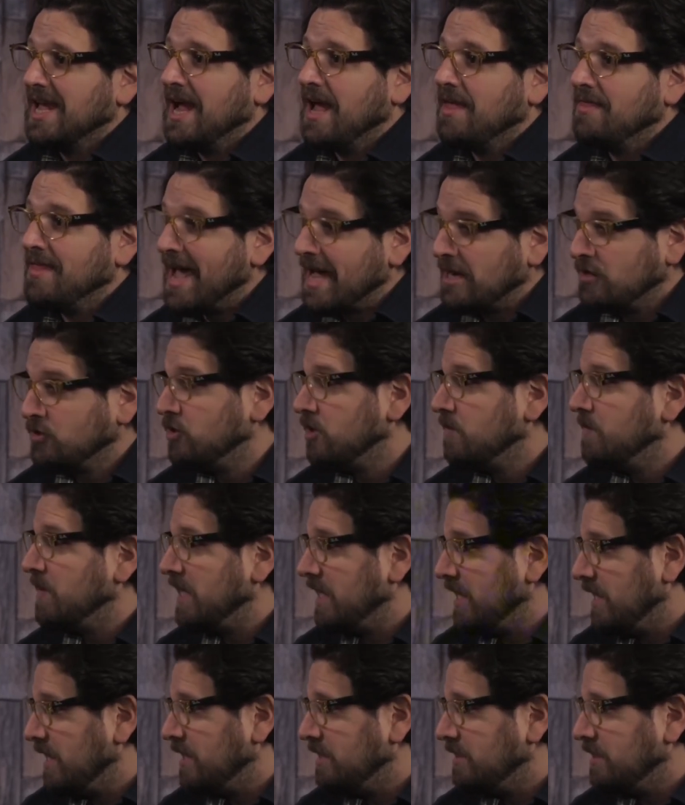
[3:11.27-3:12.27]
and that should
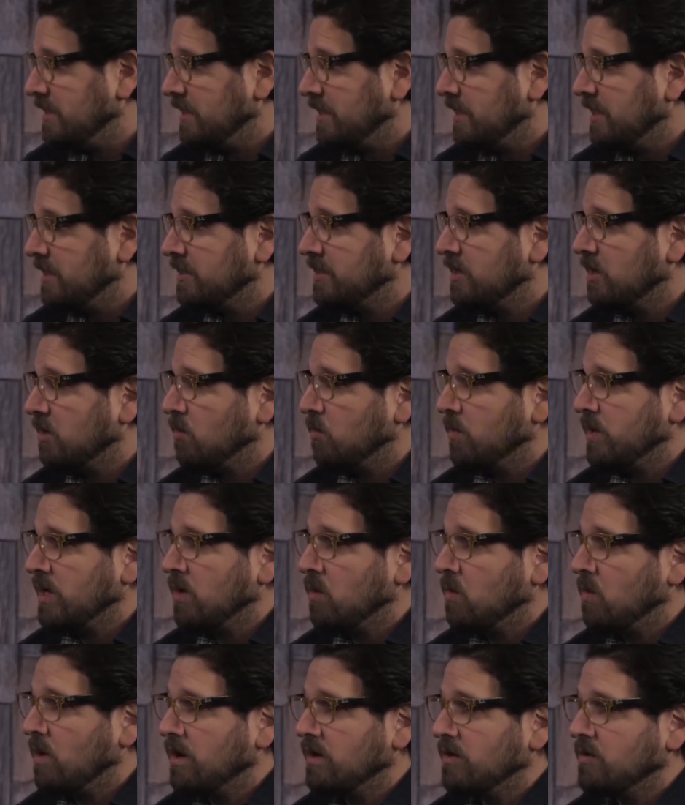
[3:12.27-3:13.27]
be easy. And so we
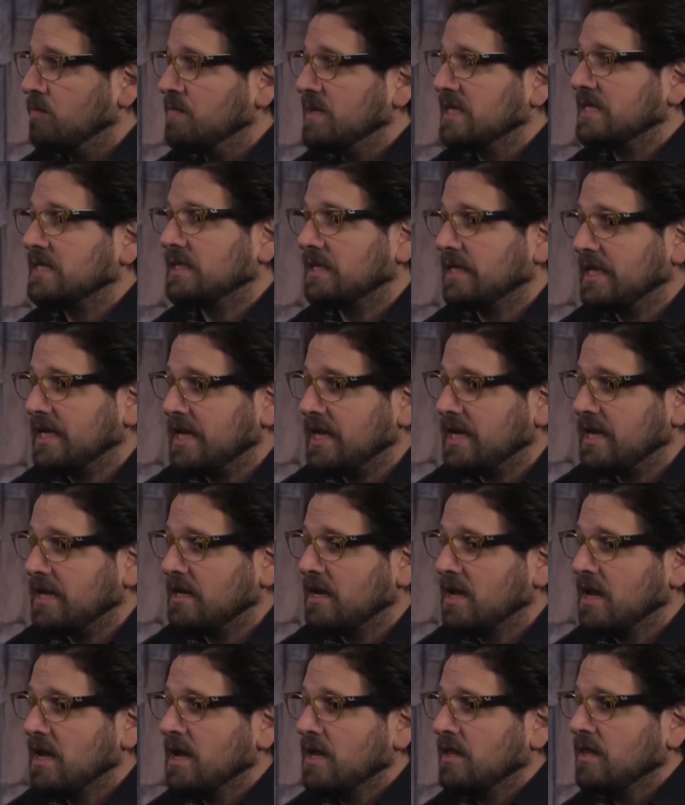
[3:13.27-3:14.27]
don't want to
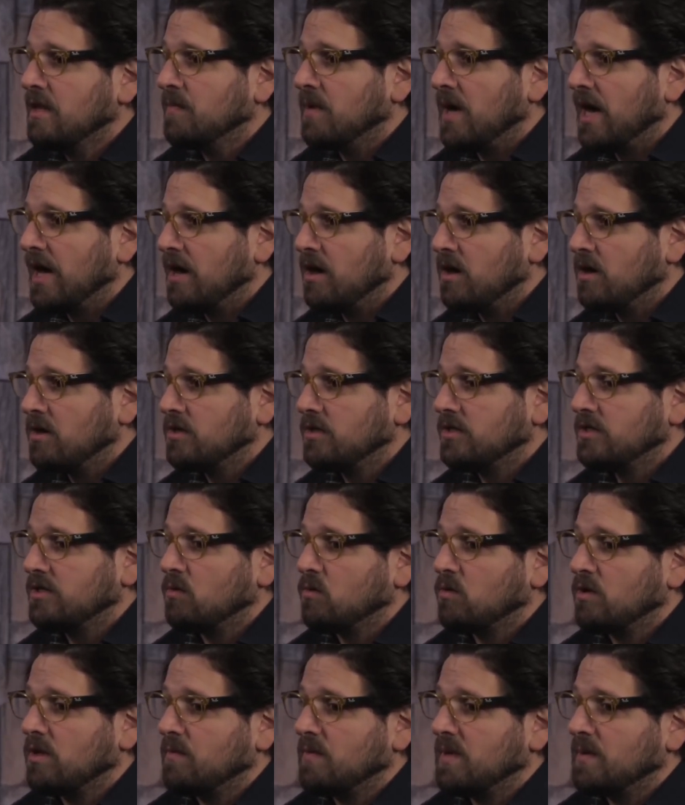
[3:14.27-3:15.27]
mislead the buyers
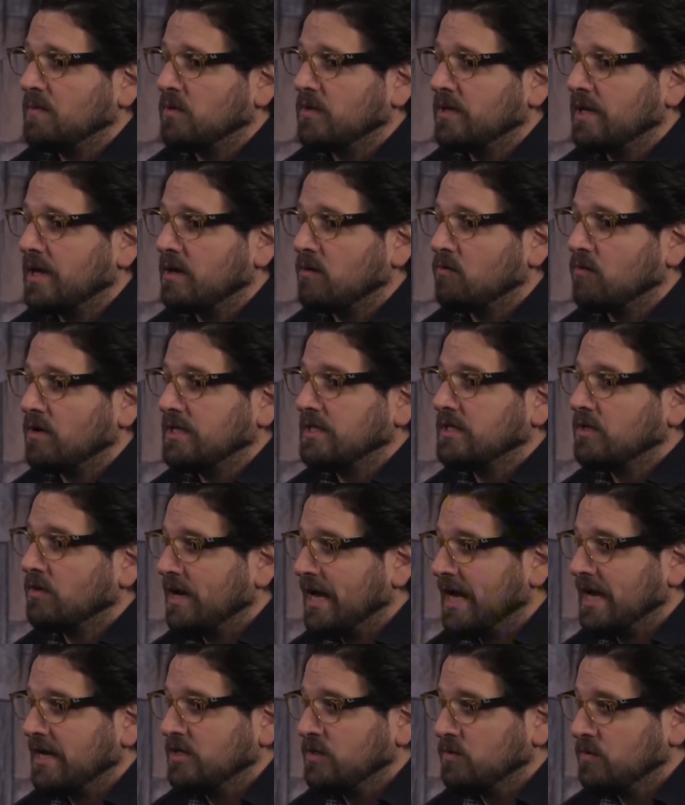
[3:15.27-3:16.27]
or the people that are raising their
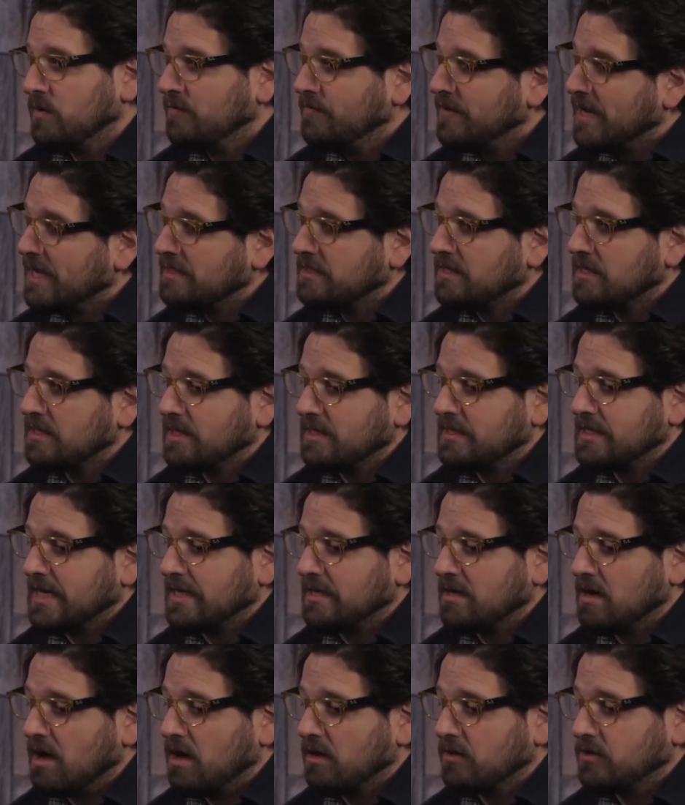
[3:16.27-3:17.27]
hand to invest in this
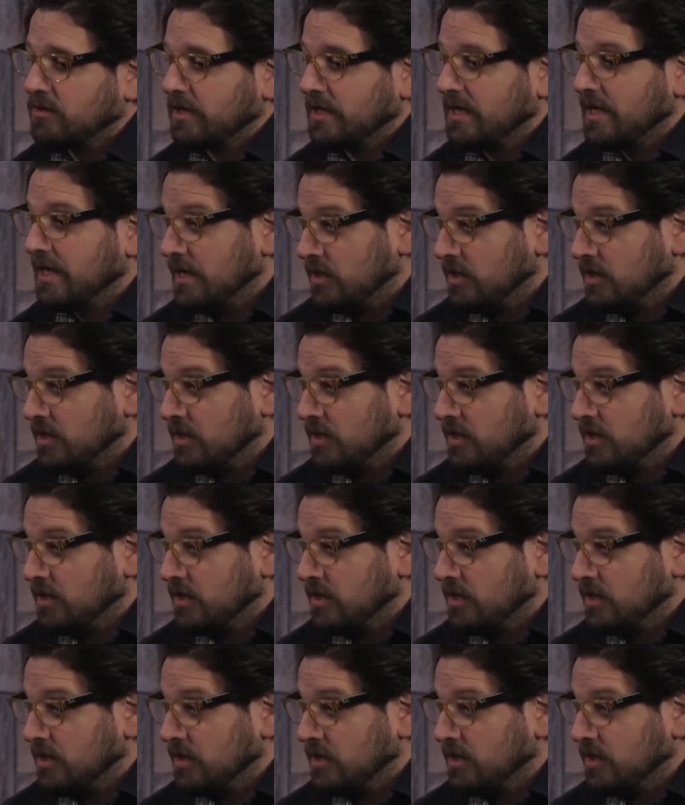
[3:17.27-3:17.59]
technology.